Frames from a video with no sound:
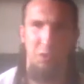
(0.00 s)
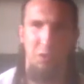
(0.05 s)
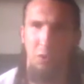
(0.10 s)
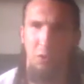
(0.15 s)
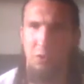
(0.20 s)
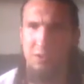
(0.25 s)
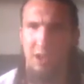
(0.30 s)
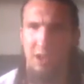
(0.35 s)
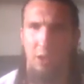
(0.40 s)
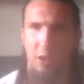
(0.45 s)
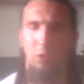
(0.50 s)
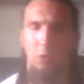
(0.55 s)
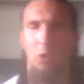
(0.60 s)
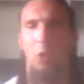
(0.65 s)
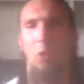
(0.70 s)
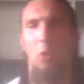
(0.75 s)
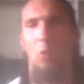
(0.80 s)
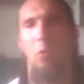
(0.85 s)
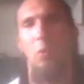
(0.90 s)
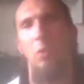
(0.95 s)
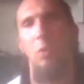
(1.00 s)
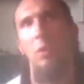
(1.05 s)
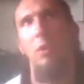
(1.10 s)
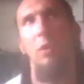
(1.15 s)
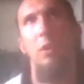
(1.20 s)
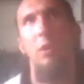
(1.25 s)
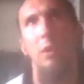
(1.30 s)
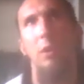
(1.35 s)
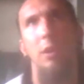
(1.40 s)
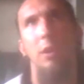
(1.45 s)
I don't know
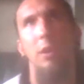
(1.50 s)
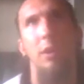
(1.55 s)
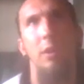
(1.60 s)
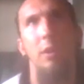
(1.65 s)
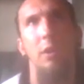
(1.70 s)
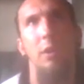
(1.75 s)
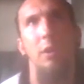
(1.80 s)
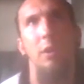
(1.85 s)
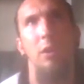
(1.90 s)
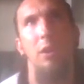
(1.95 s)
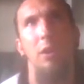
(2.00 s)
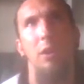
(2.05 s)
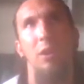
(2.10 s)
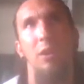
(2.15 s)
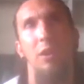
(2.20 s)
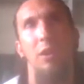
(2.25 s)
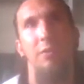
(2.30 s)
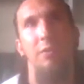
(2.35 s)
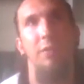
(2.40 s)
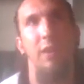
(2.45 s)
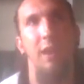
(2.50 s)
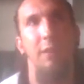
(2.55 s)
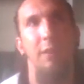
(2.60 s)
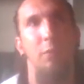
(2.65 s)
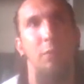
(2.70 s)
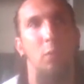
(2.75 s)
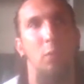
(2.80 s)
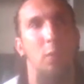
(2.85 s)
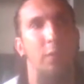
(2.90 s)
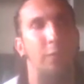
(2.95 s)
uh, if they ever
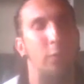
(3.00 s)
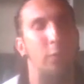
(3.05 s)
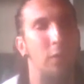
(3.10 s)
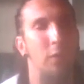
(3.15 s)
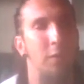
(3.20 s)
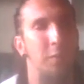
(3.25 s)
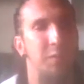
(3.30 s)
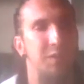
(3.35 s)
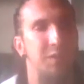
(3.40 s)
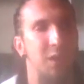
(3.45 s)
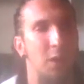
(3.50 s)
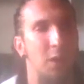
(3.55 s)
refer to themselves